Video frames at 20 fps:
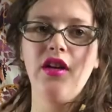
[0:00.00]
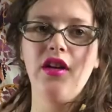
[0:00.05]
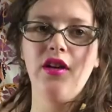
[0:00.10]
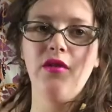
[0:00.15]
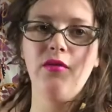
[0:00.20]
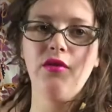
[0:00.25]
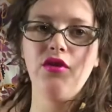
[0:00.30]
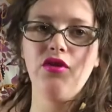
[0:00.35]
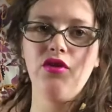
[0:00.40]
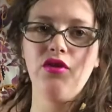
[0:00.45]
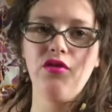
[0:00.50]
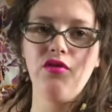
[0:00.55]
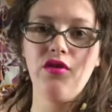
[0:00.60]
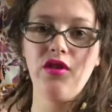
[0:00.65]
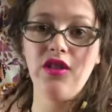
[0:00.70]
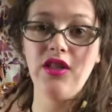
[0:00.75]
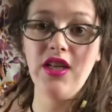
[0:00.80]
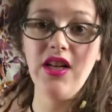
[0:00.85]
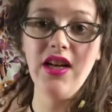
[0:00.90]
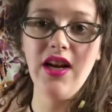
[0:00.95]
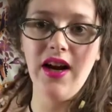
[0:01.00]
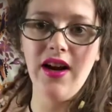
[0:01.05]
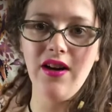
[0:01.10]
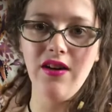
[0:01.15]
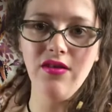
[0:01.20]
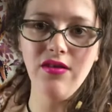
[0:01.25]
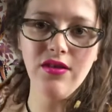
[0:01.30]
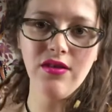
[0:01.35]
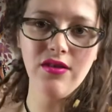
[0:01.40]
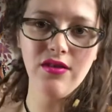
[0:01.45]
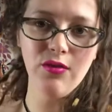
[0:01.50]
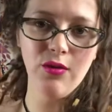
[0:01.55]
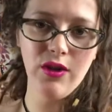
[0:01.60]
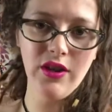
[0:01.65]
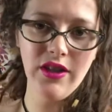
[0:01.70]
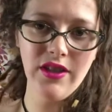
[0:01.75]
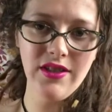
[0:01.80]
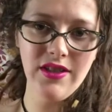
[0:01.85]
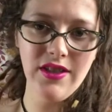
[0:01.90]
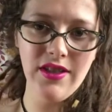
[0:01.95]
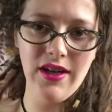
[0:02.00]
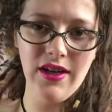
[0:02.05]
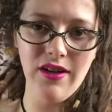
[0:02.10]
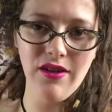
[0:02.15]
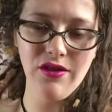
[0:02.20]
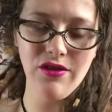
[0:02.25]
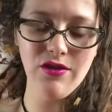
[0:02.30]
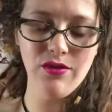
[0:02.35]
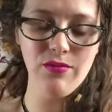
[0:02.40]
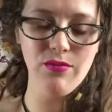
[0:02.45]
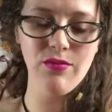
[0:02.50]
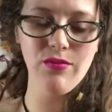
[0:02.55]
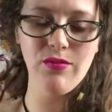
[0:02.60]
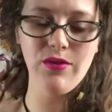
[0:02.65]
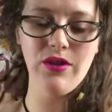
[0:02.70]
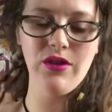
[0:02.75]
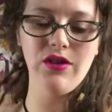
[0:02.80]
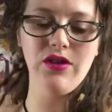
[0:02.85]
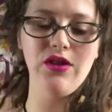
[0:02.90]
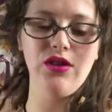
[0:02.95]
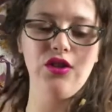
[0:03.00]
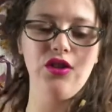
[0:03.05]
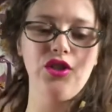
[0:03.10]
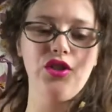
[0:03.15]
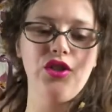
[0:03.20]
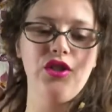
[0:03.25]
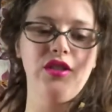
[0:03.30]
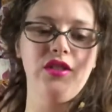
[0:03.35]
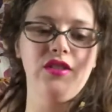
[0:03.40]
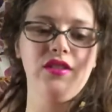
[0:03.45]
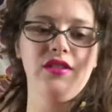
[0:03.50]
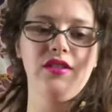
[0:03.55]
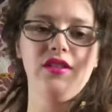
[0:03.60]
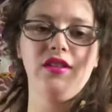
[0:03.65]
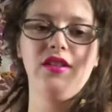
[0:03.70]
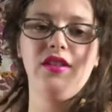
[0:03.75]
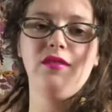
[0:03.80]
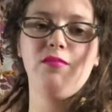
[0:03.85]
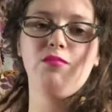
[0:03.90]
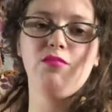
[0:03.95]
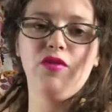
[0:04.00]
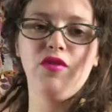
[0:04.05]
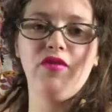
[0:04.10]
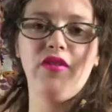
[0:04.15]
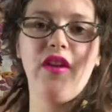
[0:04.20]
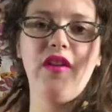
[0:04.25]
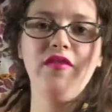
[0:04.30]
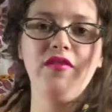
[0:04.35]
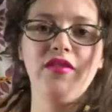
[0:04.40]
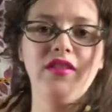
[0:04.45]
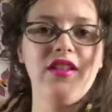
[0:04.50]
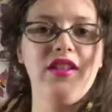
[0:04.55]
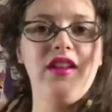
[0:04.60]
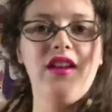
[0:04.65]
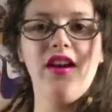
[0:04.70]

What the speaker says: I went to the tea house, Guan Yin Tea House, which is my favorite tea